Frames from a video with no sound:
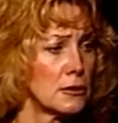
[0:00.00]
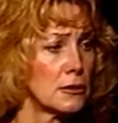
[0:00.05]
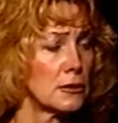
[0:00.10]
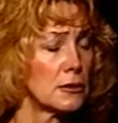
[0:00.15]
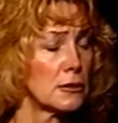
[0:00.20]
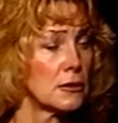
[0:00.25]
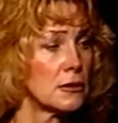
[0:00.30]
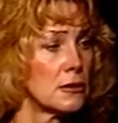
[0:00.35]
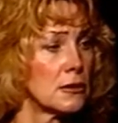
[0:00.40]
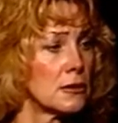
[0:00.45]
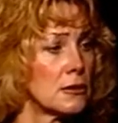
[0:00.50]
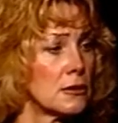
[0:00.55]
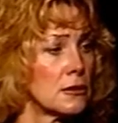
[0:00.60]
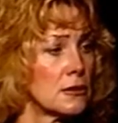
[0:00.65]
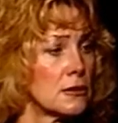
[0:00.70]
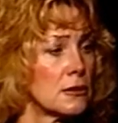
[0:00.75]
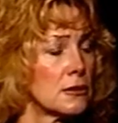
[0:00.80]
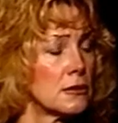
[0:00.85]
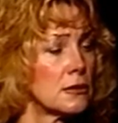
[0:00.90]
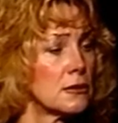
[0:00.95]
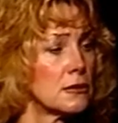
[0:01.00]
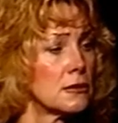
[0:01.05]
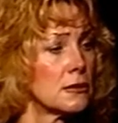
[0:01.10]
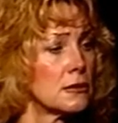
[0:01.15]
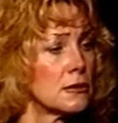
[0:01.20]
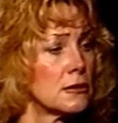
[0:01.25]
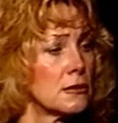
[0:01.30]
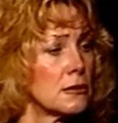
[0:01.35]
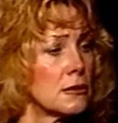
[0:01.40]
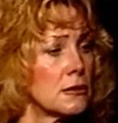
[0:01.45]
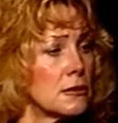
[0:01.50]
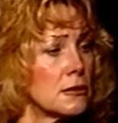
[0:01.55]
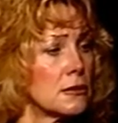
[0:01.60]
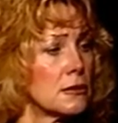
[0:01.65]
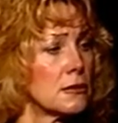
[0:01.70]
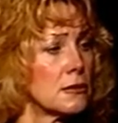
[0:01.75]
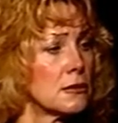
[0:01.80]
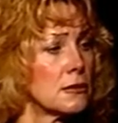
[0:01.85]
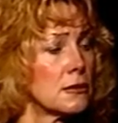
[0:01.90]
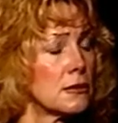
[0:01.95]
But the medical community is saying
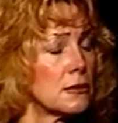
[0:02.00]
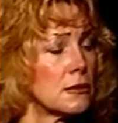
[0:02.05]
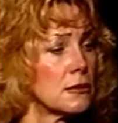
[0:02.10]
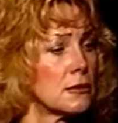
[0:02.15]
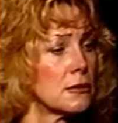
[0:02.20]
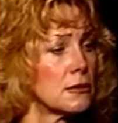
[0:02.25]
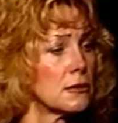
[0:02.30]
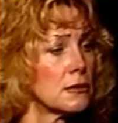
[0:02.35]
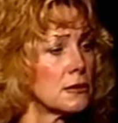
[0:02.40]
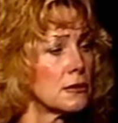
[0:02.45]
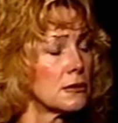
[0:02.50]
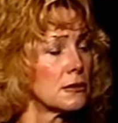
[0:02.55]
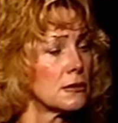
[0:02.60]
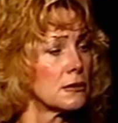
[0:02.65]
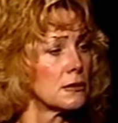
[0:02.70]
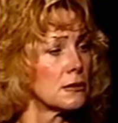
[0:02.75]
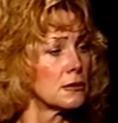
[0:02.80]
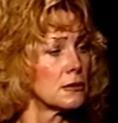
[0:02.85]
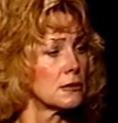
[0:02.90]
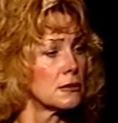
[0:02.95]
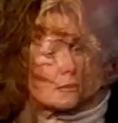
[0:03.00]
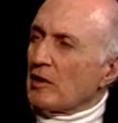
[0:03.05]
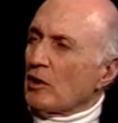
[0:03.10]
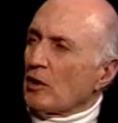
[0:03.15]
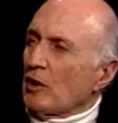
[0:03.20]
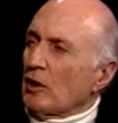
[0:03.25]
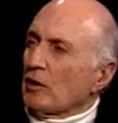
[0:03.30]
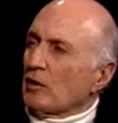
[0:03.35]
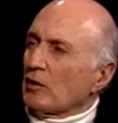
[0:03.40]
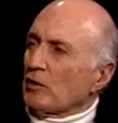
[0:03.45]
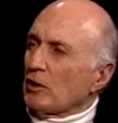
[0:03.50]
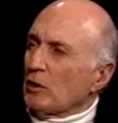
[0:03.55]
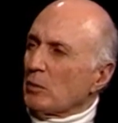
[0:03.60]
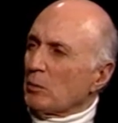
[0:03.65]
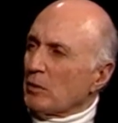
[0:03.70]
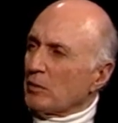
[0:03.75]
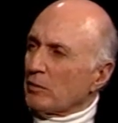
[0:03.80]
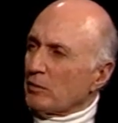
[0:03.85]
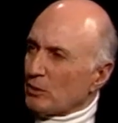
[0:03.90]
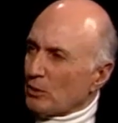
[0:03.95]
botulinum toxin is a state-of-the-art and
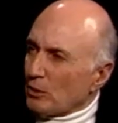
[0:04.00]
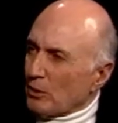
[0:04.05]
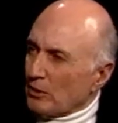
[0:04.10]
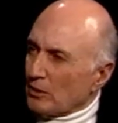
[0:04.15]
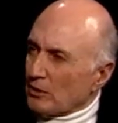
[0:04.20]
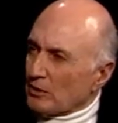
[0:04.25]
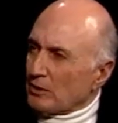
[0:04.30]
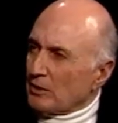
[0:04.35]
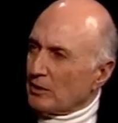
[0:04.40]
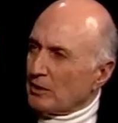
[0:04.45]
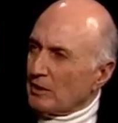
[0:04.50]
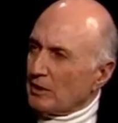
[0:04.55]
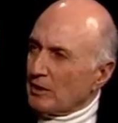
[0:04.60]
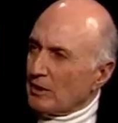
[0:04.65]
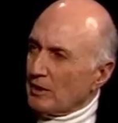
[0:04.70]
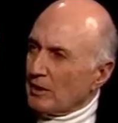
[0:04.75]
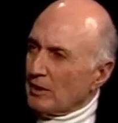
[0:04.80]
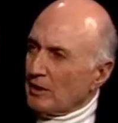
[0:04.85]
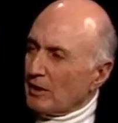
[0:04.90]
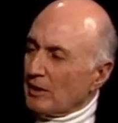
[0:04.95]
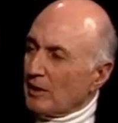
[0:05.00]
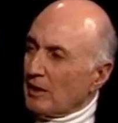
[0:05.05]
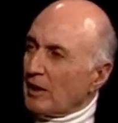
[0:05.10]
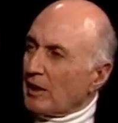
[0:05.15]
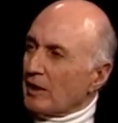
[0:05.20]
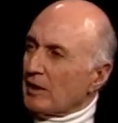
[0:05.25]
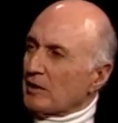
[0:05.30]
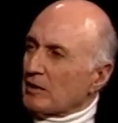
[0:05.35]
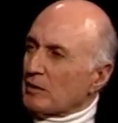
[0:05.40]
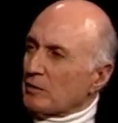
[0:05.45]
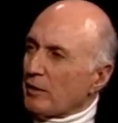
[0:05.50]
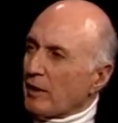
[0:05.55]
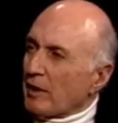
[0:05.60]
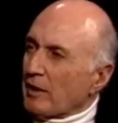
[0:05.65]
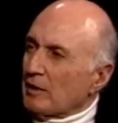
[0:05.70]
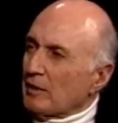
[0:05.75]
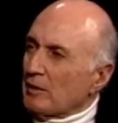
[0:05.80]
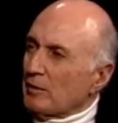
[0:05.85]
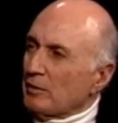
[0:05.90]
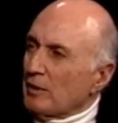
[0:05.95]
treatment of choice, and it's
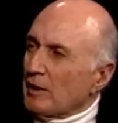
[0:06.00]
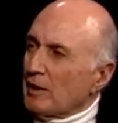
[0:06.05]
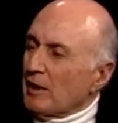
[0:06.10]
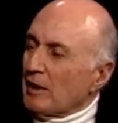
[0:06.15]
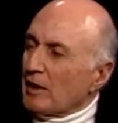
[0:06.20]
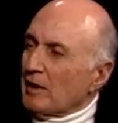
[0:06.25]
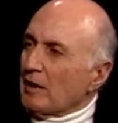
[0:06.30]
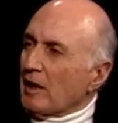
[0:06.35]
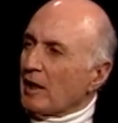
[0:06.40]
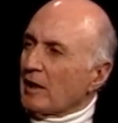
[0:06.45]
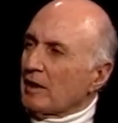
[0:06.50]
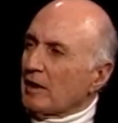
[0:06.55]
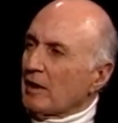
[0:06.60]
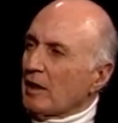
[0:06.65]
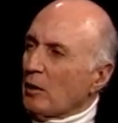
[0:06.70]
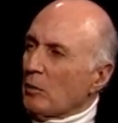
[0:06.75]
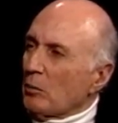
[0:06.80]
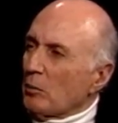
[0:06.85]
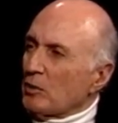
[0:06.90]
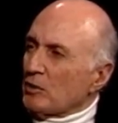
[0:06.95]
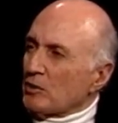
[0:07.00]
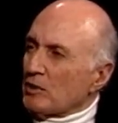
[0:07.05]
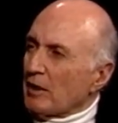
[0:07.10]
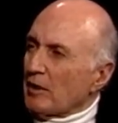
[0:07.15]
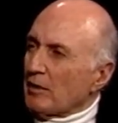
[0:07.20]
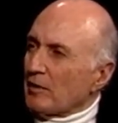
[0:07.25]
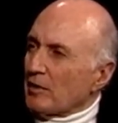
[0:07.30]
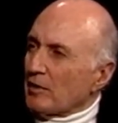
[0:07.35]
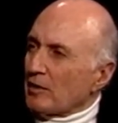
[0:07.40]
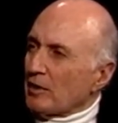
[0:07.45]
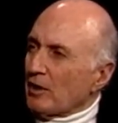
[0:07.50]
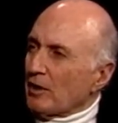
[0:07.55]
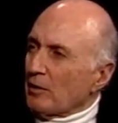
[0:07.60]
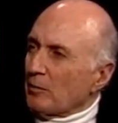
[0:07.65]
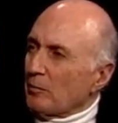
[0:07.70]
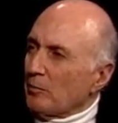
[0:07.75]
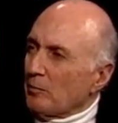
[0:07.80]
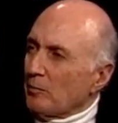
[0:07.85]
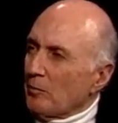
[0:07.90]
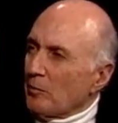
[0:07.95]
effective ninety-nine percent of the
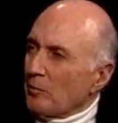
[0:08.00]
time.